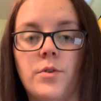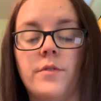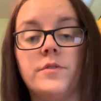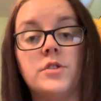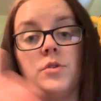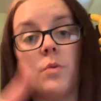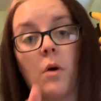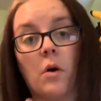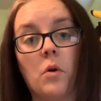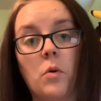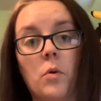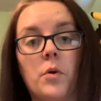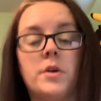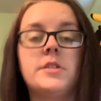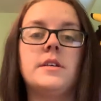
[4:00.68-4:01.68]
of to our
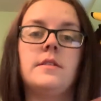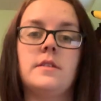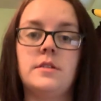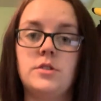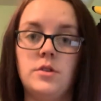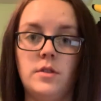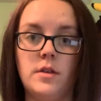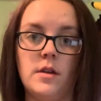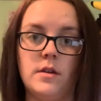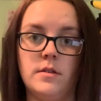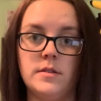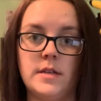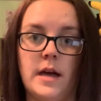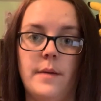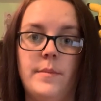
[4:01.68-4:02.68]
course and then to the
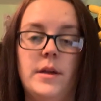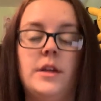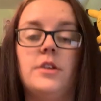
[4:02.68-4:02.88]
assignment.